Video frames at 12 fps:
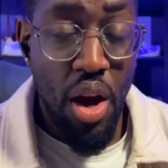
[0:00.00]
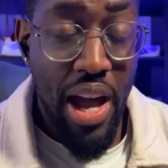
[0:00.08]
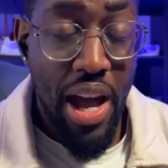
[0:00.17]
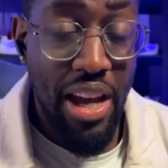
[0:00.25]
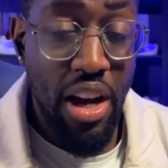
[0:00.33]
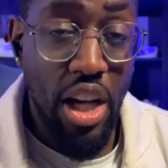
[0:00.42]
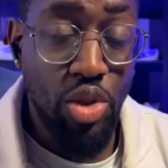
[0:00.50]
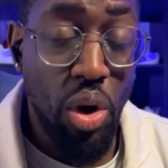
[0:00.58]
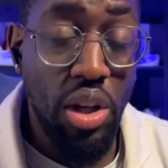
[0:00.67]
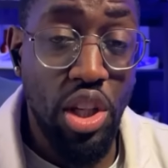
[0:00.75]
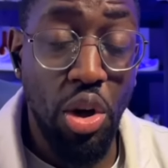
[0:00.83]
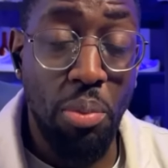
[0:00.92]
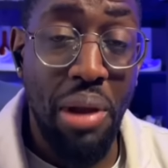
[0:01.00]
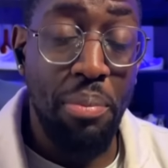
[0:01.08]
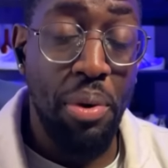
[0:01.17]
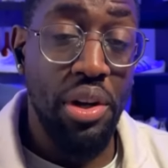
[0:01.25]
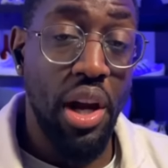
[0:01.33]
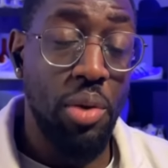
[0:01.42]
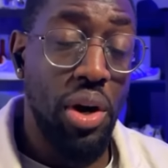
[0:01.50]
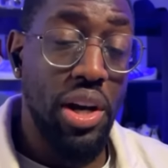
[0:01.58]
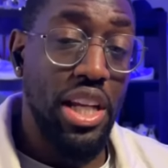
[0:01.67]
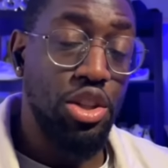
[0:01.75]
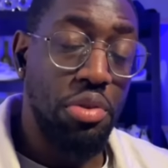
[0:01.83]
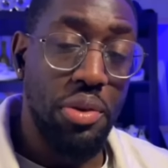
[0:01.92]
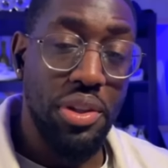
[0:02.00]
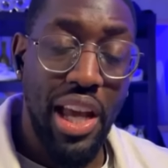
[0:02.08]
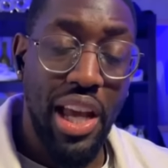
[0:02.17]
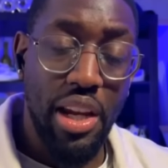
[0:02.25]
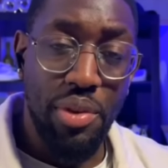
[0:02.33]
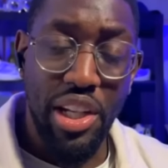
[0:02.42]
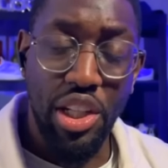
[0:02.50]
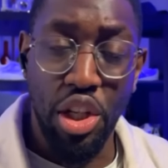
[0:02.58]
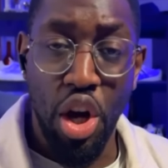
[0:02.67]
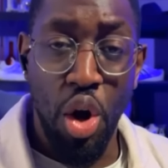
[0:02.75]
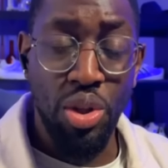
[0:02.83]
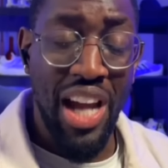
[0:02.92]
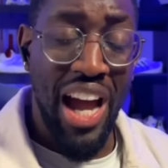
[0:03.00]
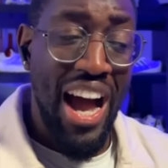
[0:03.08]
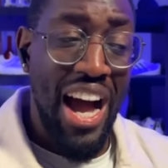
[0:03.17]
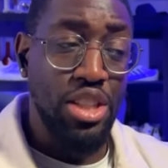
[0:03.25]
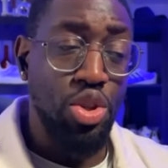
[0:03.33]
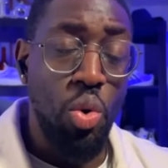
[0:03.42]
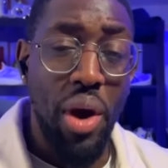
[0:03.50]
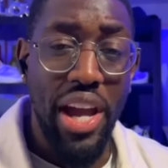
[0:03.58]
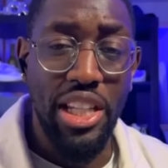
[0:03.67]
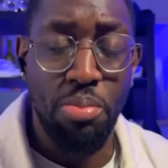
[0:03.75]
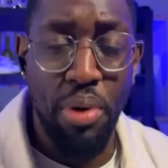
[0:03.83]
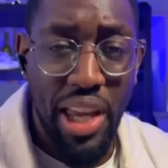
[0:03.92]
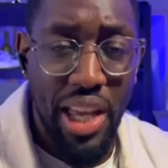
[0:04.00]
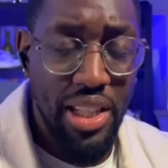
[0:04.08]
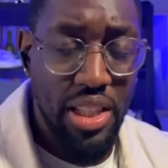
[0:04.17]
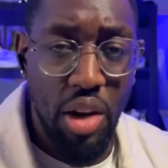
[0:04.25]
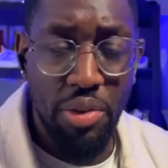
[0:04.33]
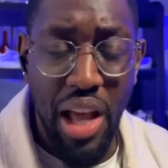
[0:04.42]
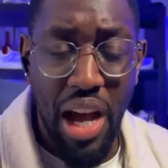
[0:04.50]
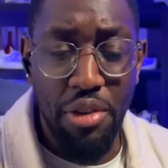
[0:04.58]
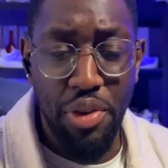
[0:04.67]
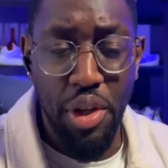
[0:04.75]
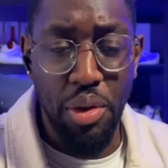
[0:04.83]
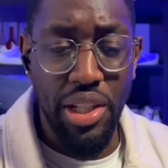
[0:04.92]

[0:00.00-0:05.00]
Hey guys, welcome to Little Black Button 91. It's your favorite dating and relationship coach, as always, breaking stuff down for you.